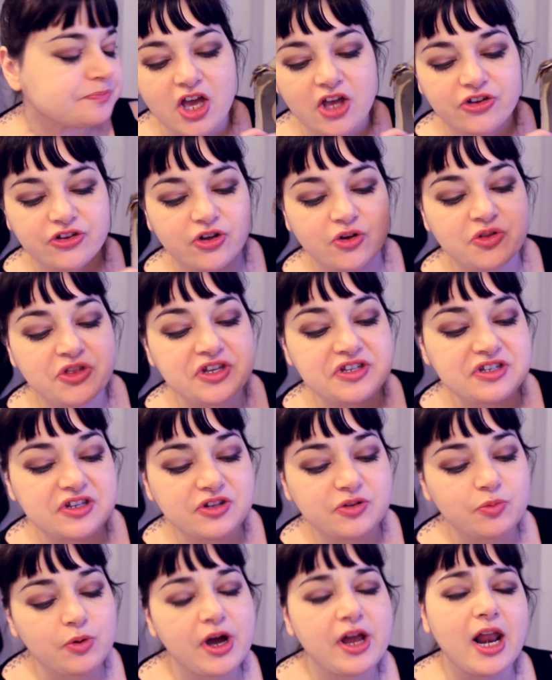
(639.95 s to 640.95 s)
So this
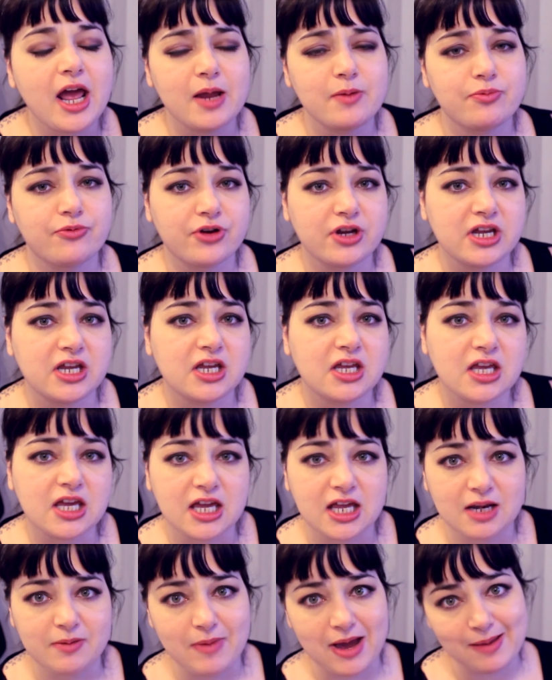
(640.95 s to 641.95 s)
is what I bring
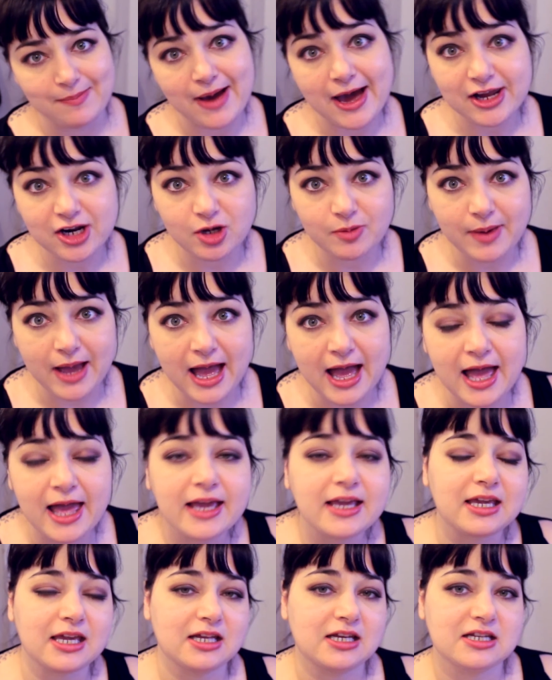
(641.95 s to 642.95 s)
in my model
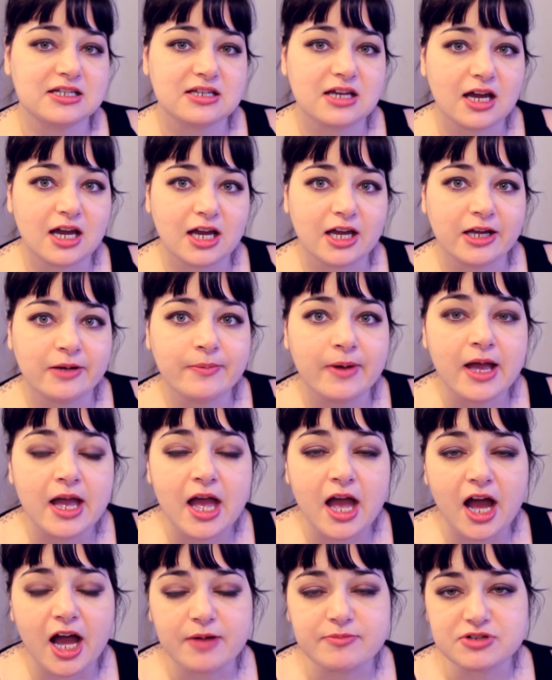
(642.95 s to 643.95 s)
bag anytime
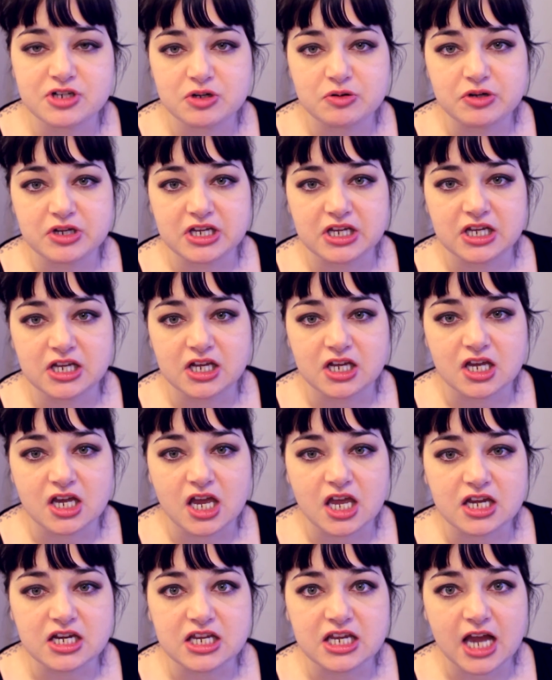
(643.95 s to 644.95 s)
I'm doing
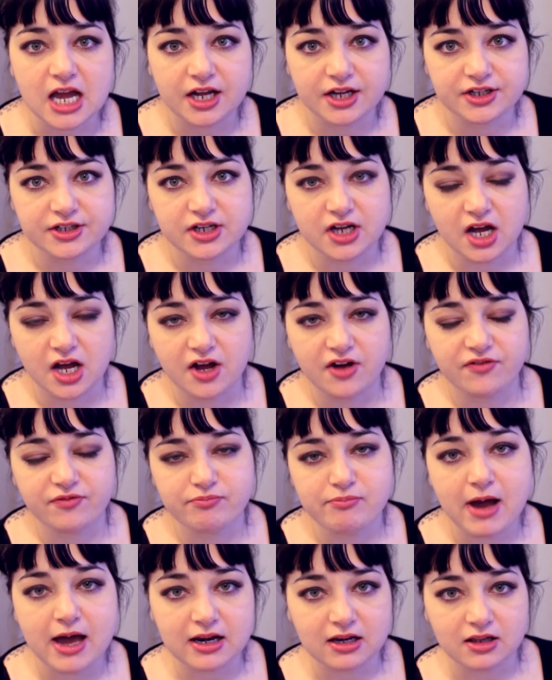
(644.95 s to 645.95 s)
any kind of
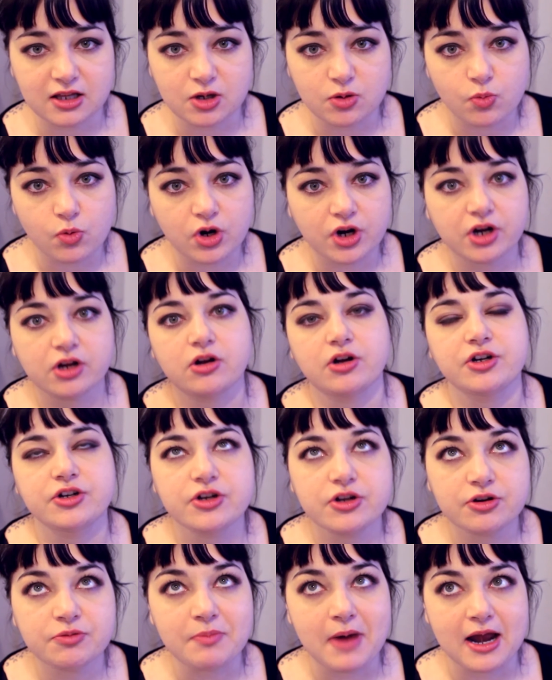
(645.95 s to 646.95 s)
modeling work, or
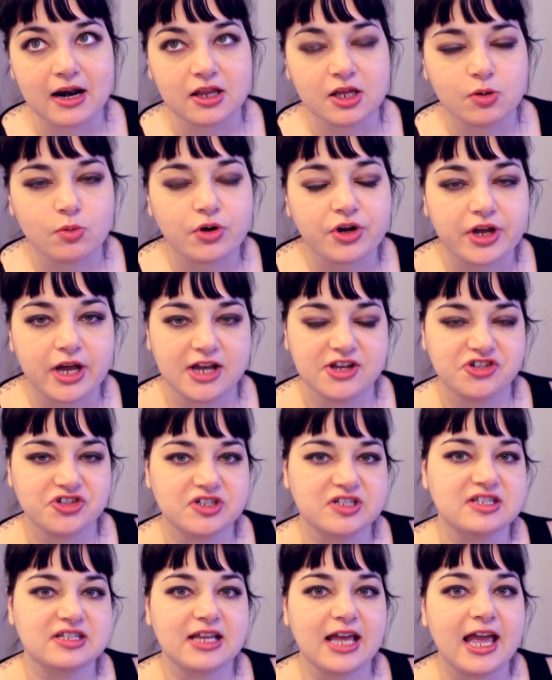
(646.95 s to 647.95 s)
nude modeling work, I
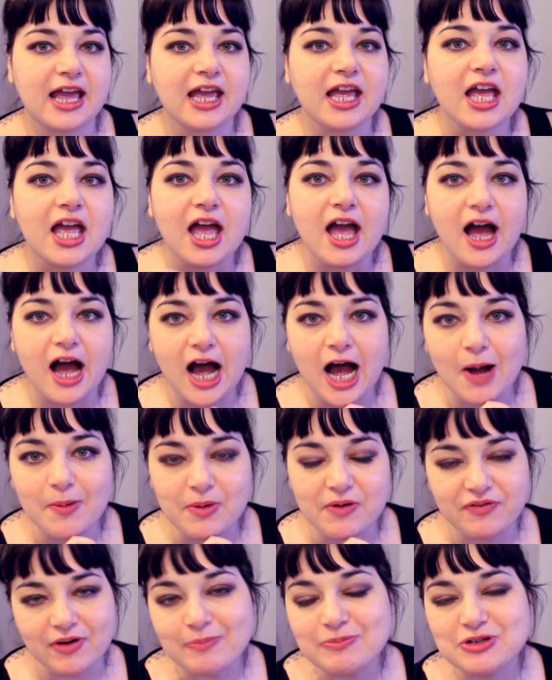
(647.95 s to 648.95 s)
should say.
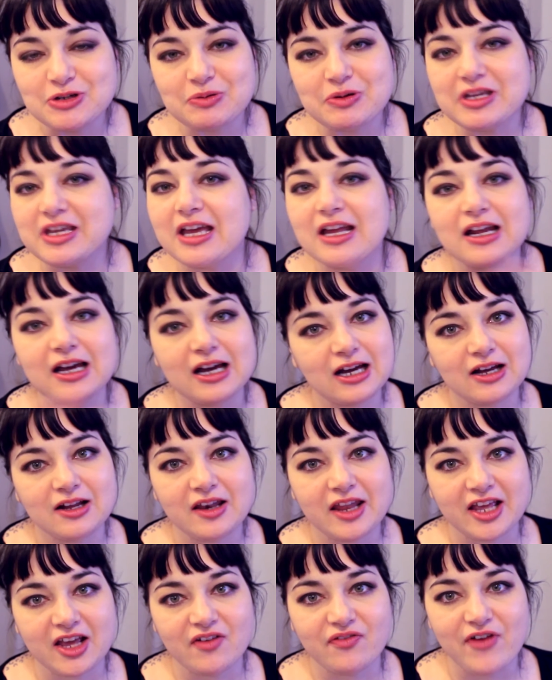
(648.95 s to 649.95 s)
If I'm doing
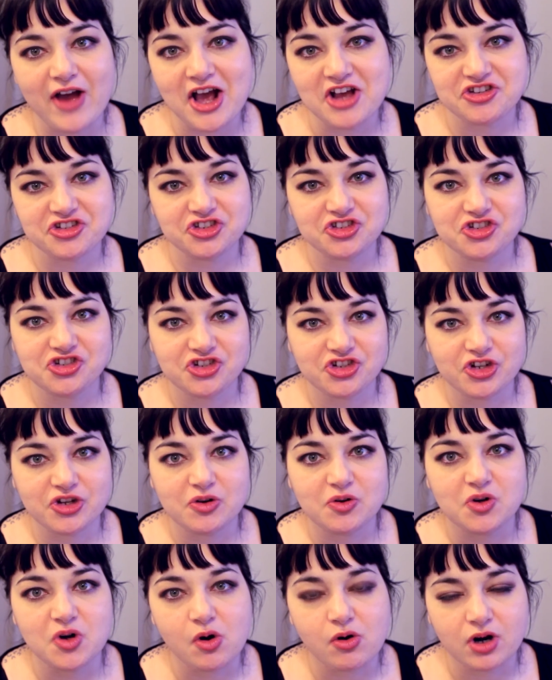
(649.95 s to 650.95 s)
like a fashion
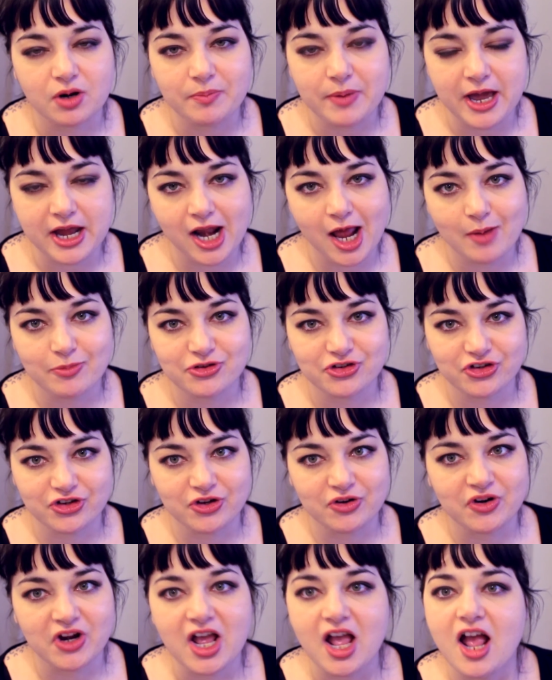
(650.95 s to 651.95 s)
shoot or a pinup
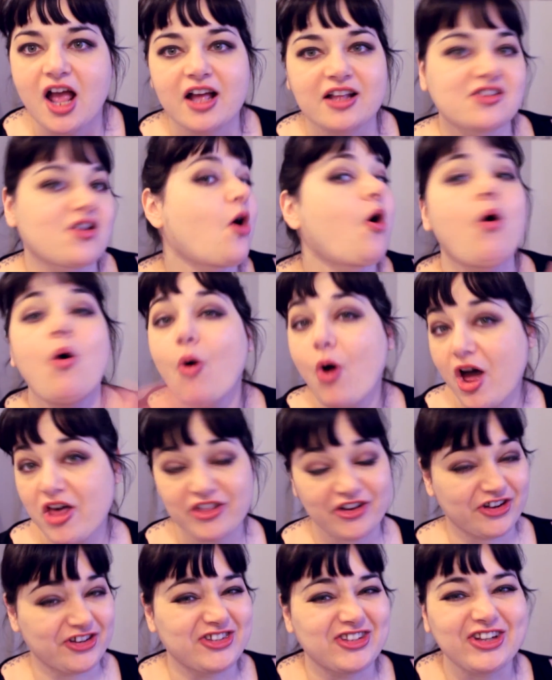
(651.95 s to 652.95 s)
shoot, it's a whole
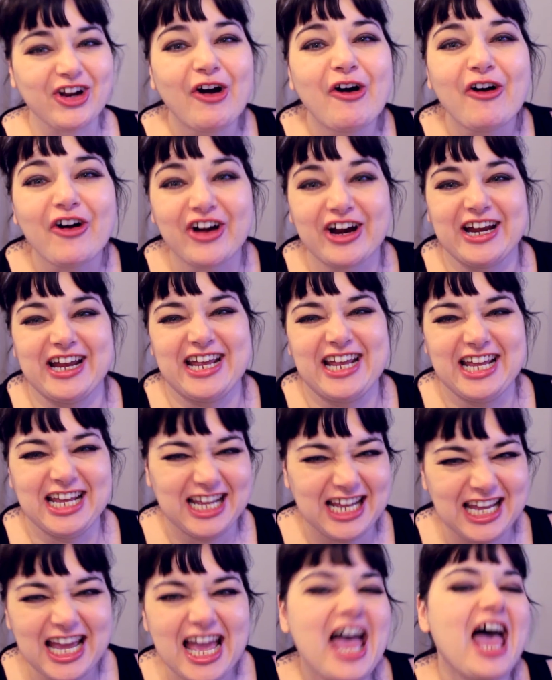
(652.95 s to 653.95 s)
other
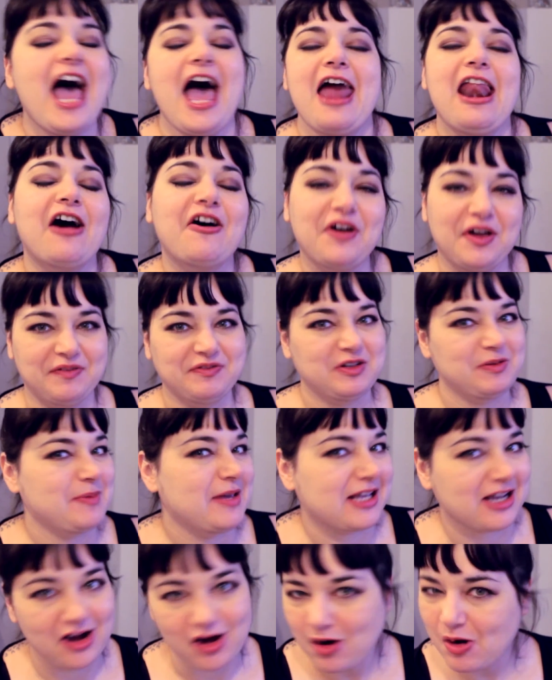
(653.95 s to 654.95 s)
story, and I'll have to
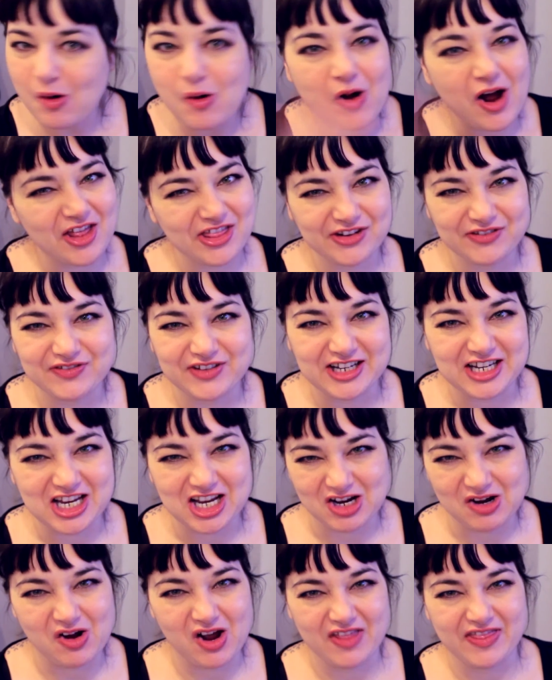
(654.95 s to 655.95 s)
make a whole other
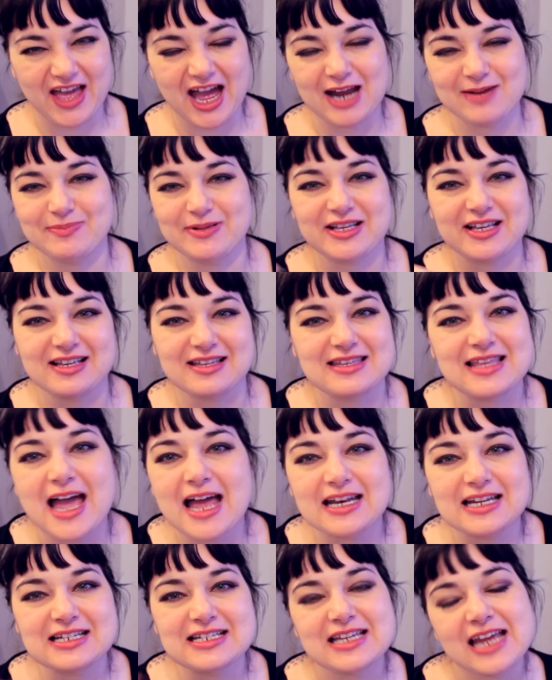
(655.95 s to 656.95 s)
video on that because
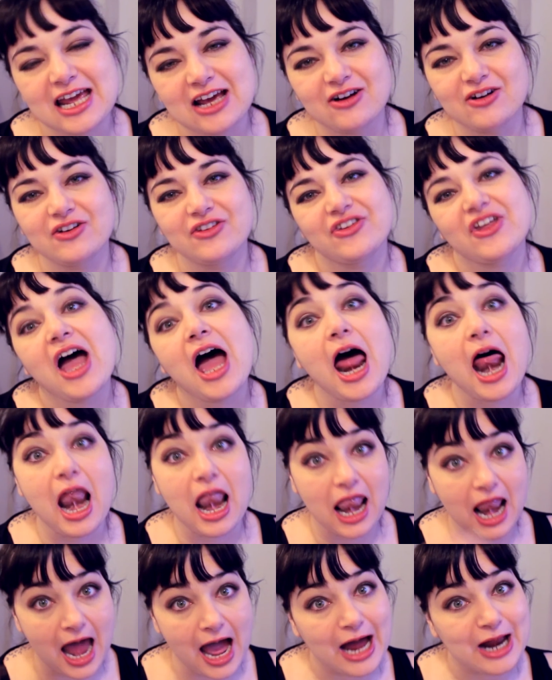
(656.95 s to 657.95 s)
that entails a
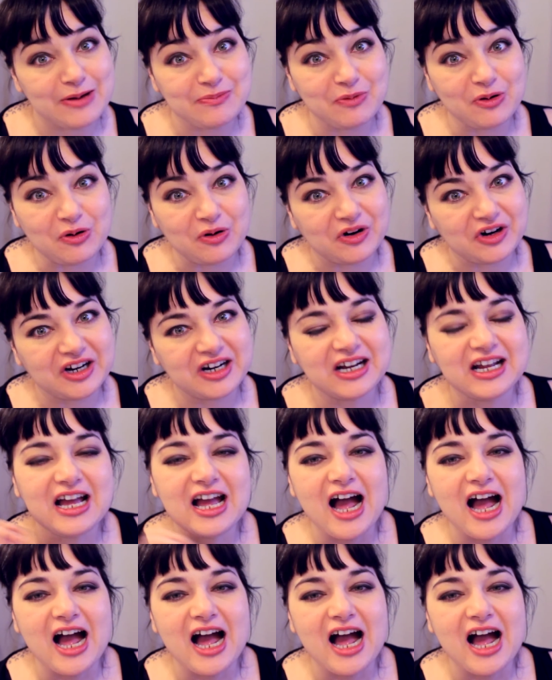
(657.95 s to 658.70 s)
lot more.